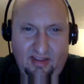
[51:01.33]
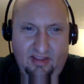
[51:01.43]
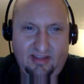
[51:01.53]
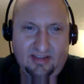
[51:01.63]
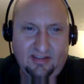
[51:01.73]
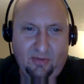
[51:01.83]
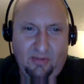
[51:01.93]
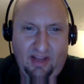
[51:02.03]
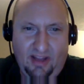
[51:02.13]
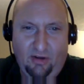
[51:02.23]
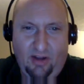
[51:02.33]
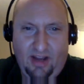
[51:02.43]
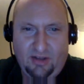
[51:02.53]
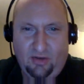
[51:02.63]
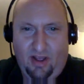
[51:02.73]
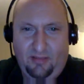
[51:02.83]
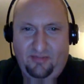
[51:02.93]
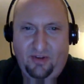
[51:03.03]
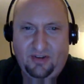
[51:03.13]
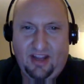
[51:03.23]
this is from the International
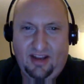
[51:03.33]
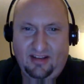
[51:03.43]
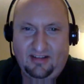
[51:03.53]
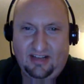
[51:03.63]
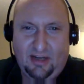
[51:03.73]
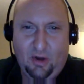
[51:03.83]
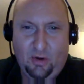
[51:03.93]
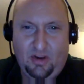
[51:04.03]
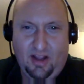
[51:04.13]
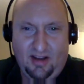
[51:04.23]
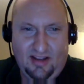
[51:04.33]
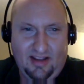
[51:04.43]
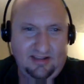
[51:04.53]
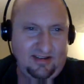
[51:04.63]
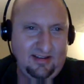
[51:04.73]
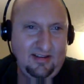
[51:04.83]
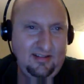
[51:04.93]
Obfuscated C Code Contest.